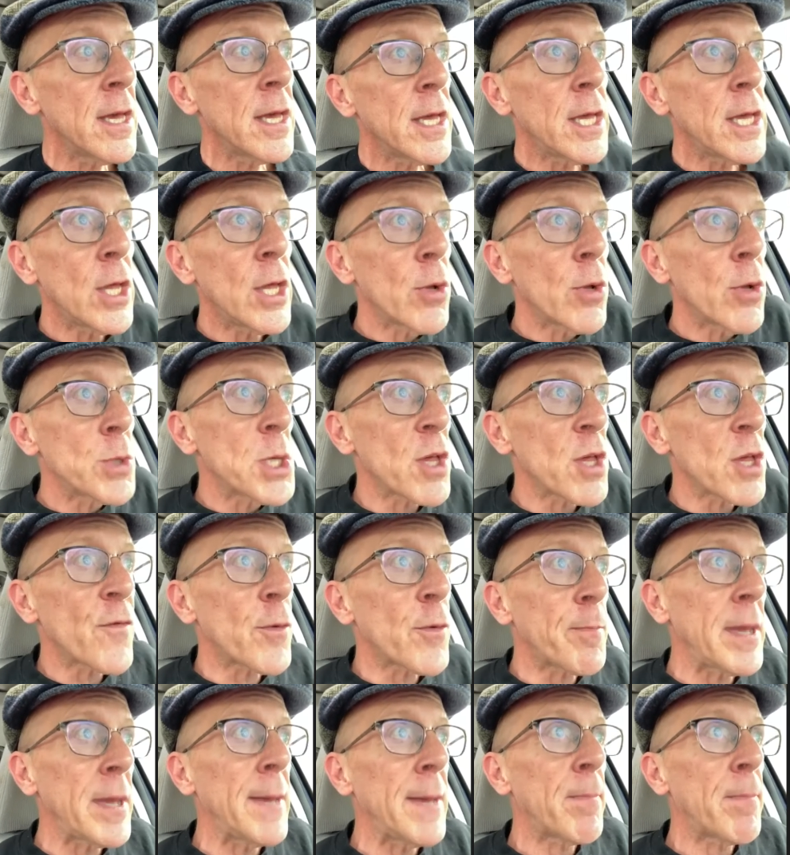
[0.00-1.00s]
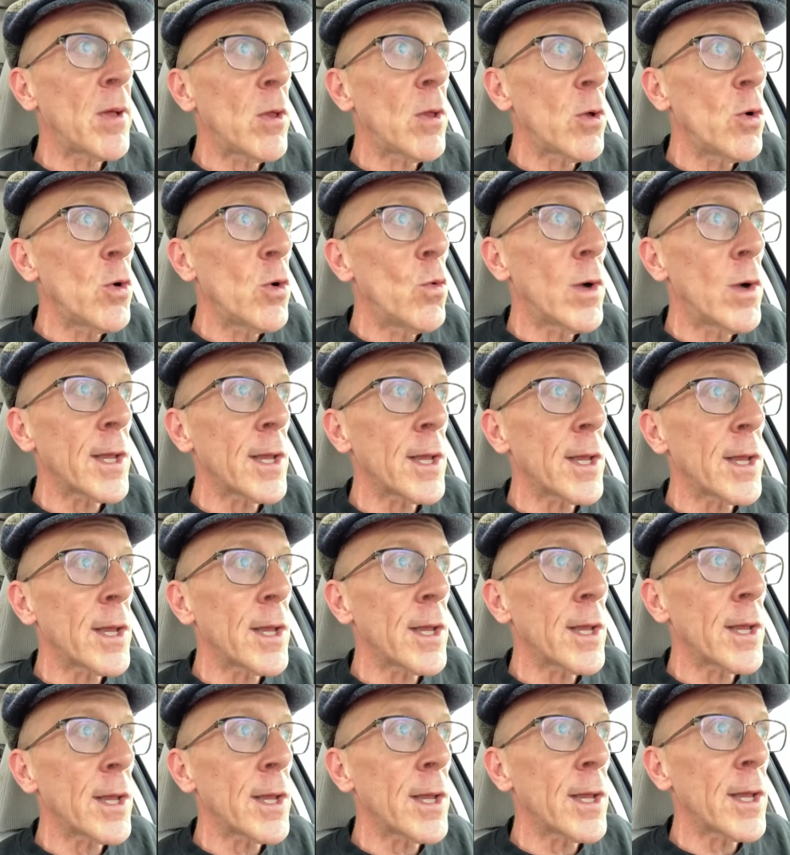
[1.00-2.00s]
just for people who want to go
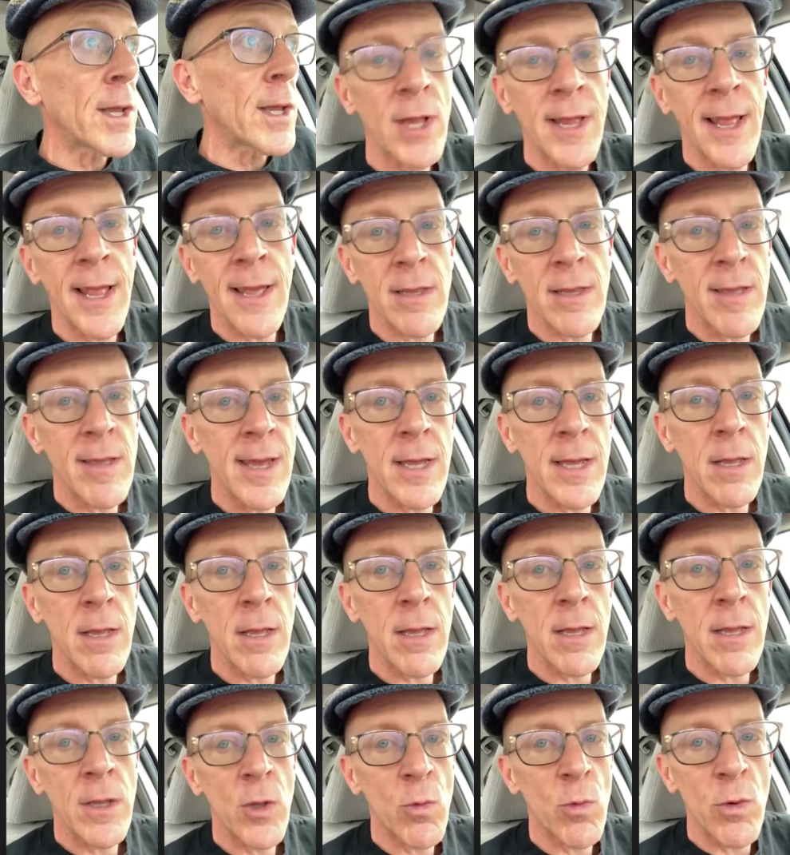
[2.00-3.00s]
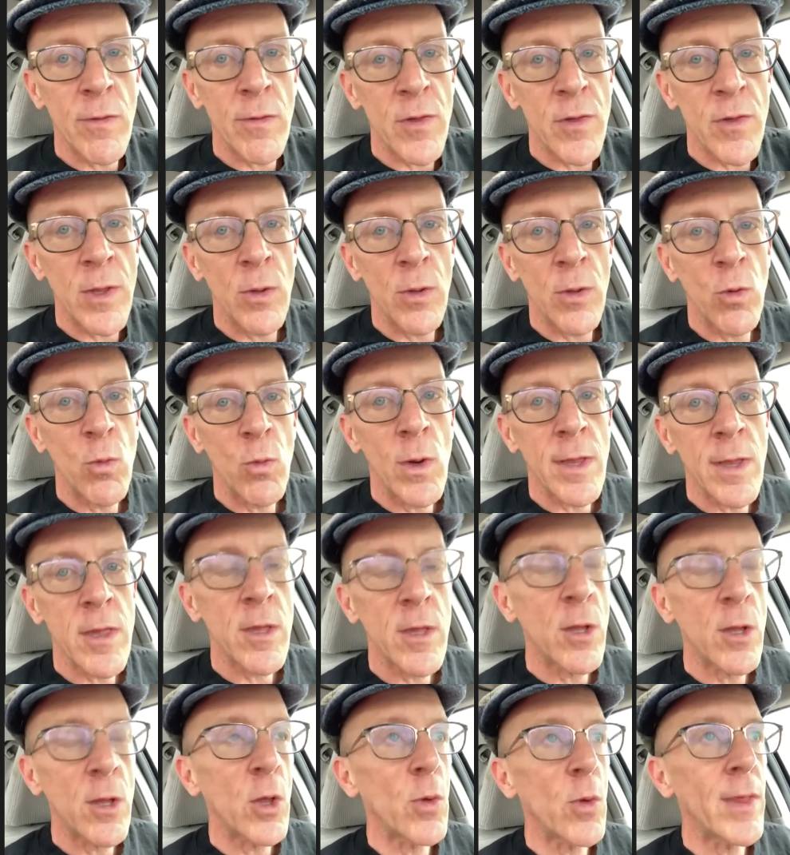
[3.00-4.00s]
back and put an antenna on the roofs, and who wants to
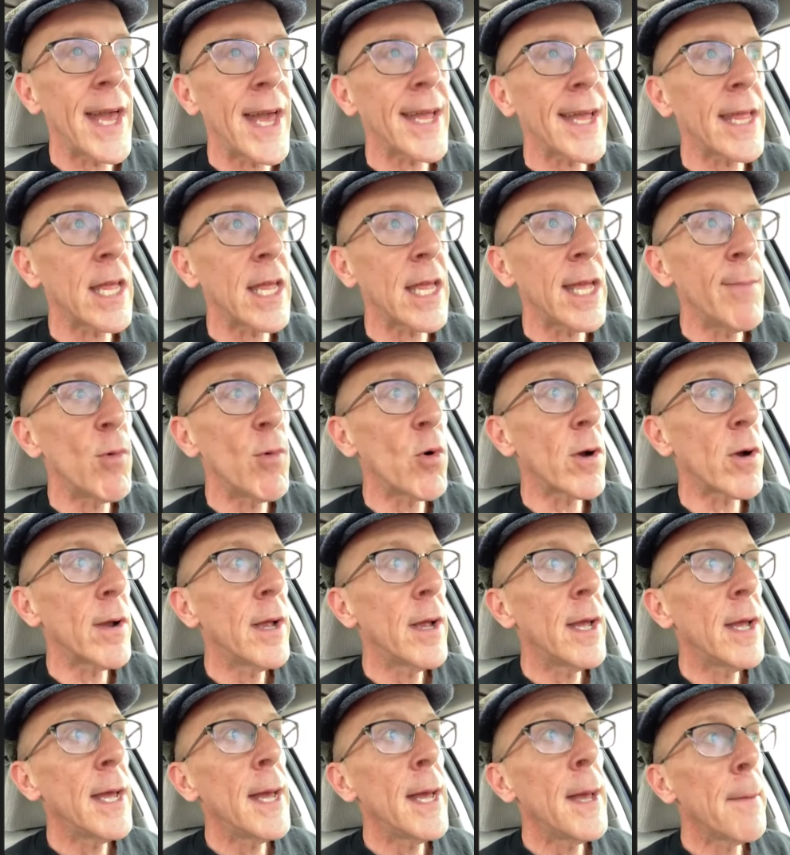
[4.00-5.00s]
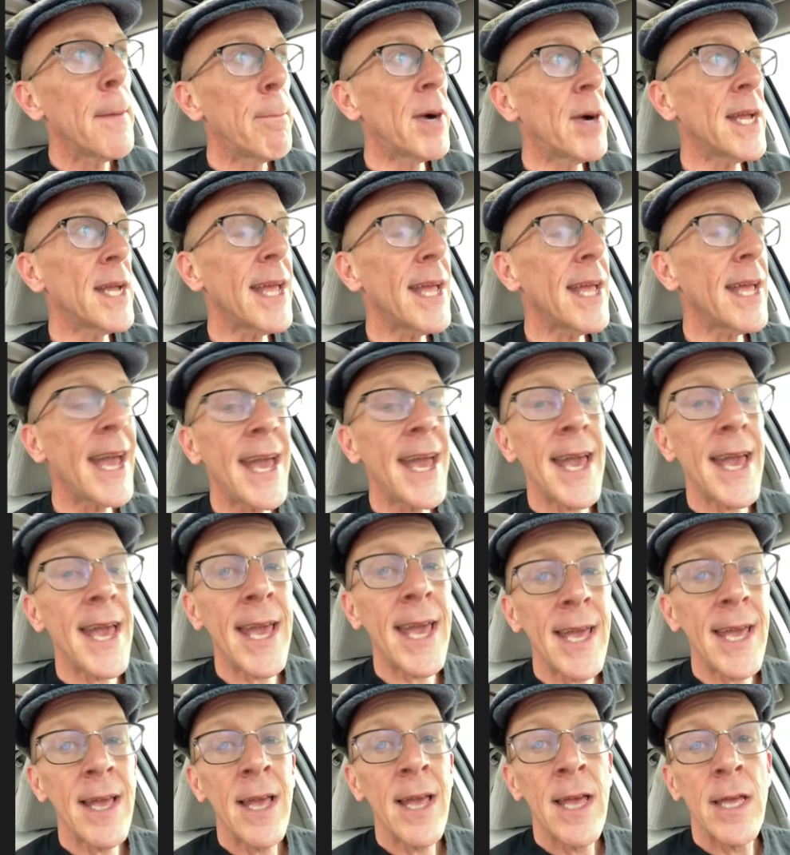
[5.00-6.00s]
do that anymore. But you
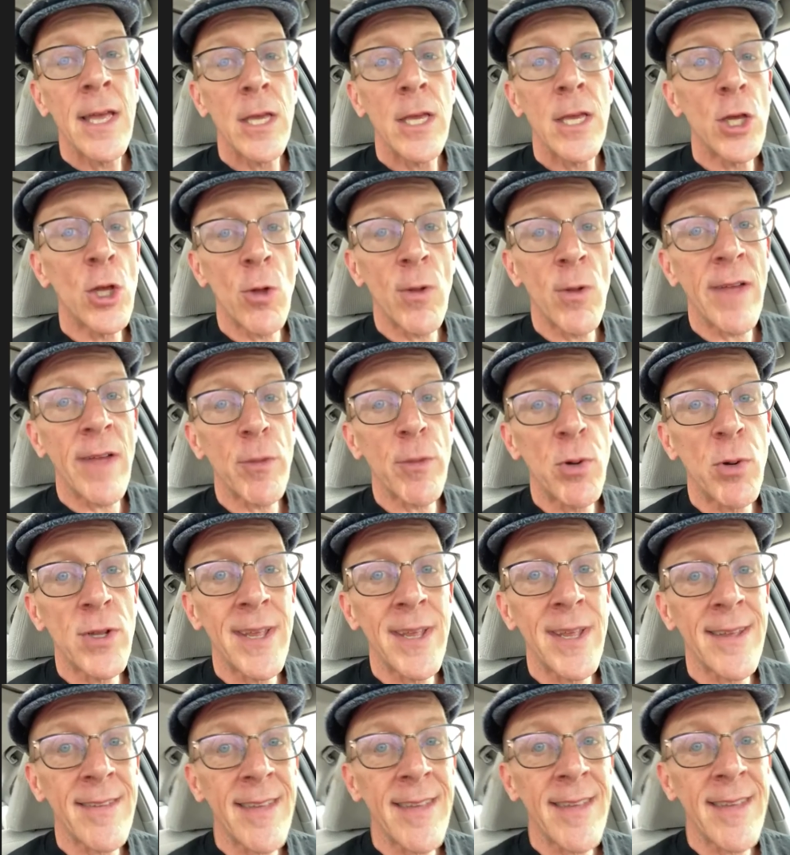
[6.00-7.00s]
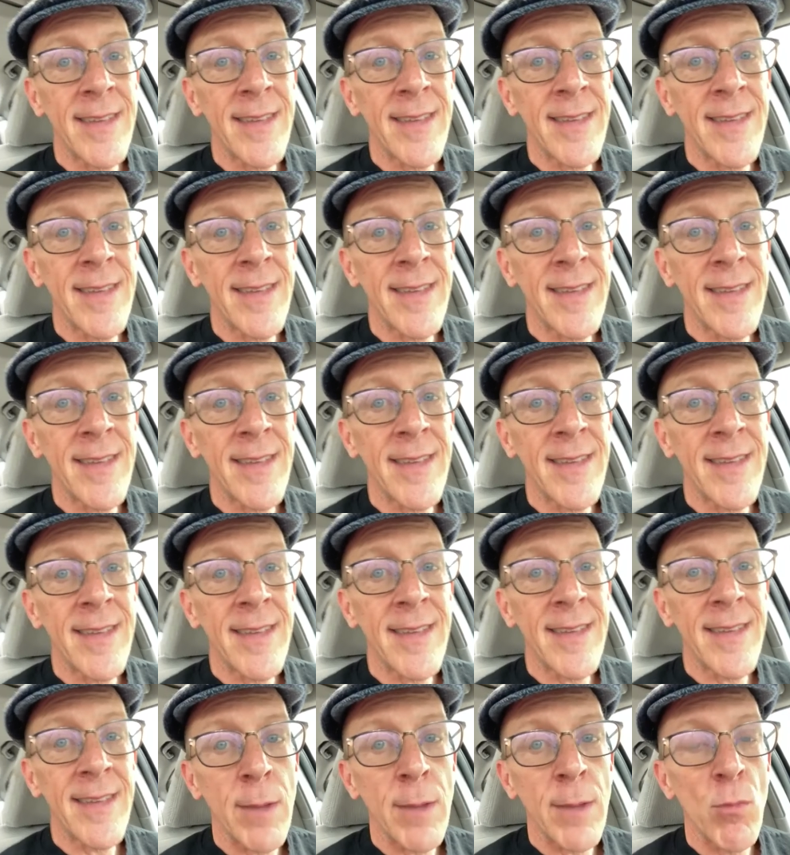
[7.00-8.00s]
don't have to put an antenna on your roof
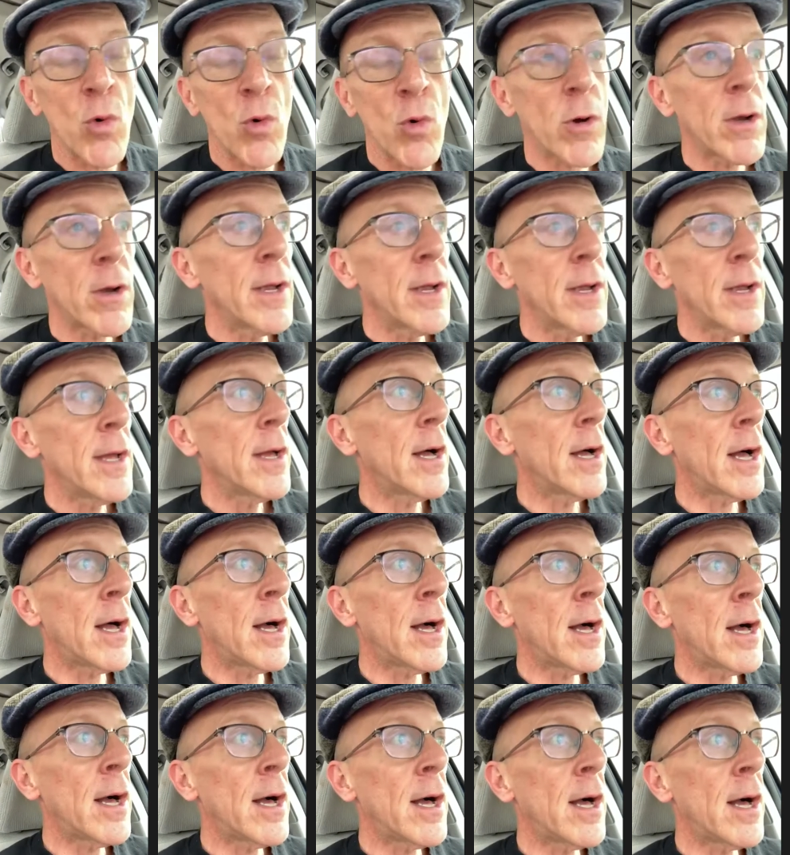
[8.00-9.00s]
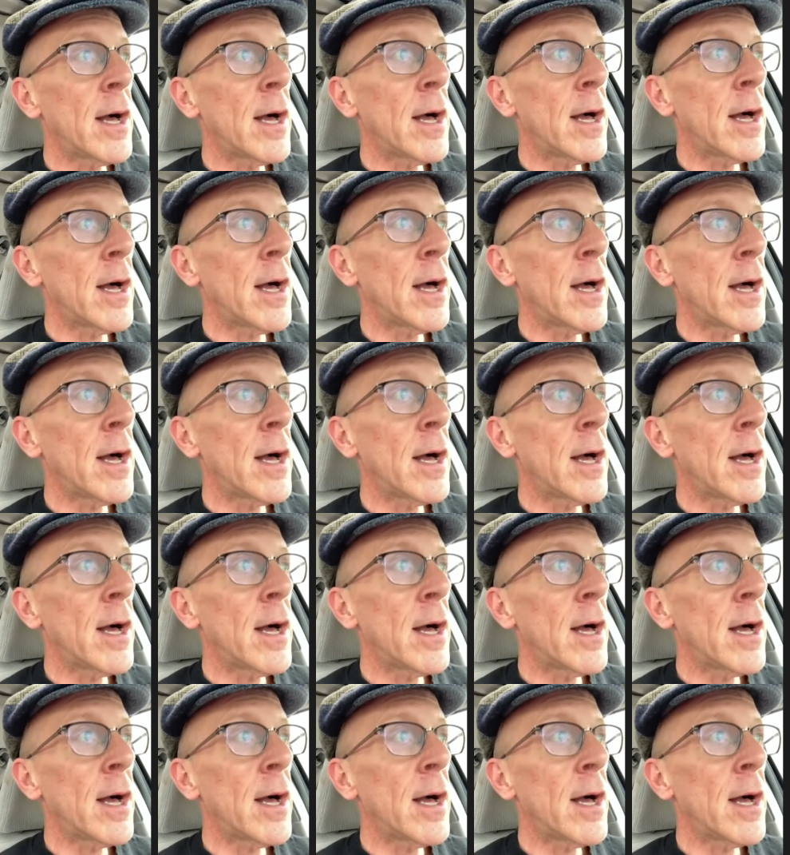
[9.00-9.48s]
anymore. A lot of these